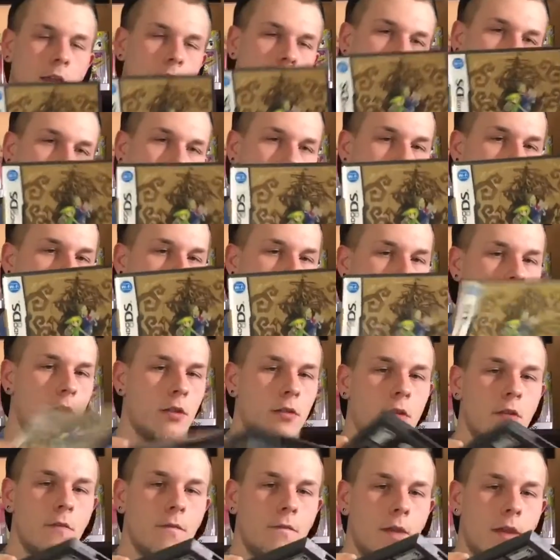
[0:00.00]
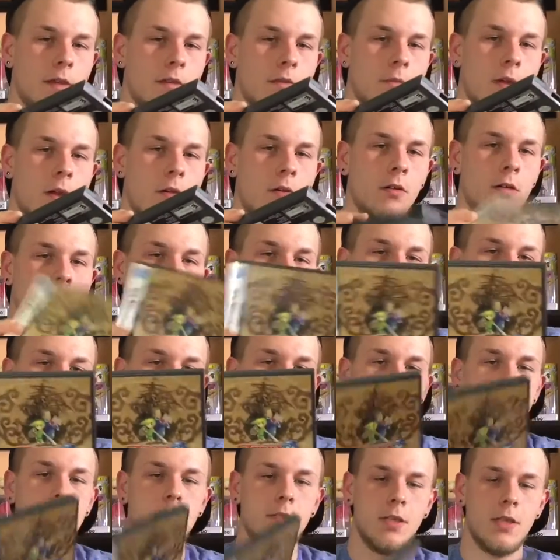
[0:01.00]
yeah, Legend of Zelda Phantom Hourglass.
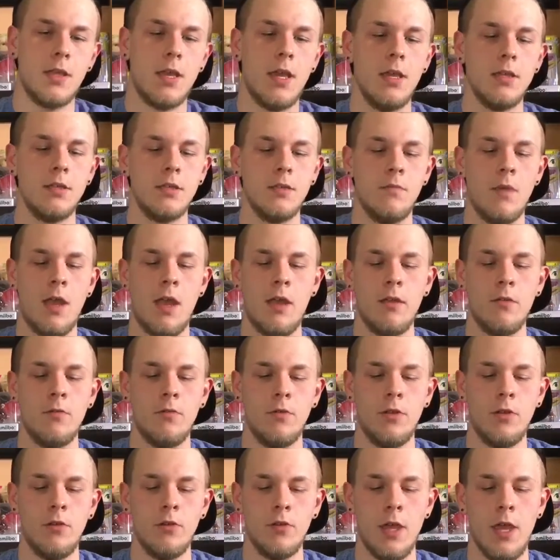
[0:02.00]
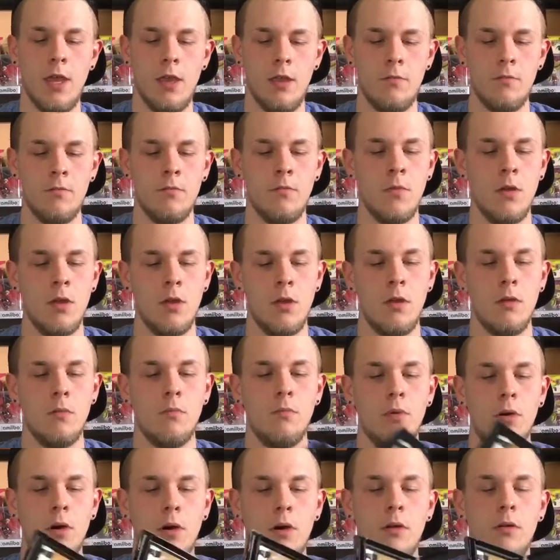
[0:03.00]
This is the case and manual, no game,
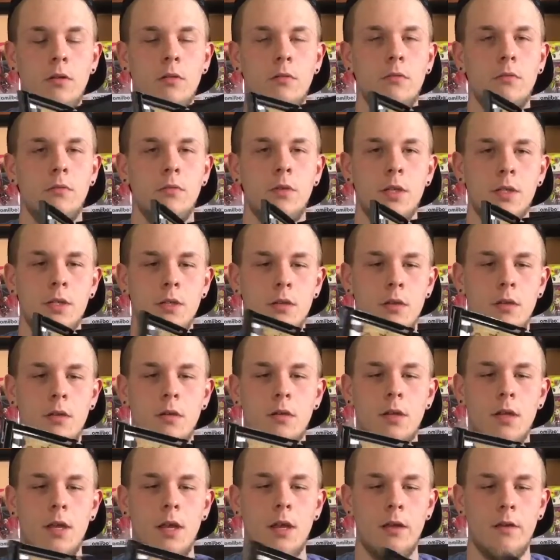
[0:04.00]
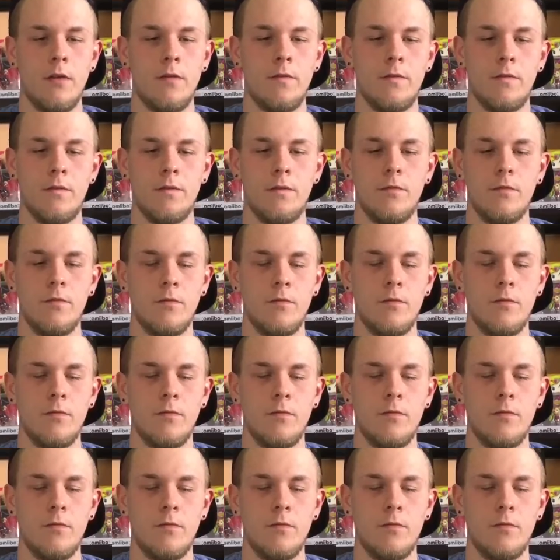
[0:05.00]
but doesn't hurt to have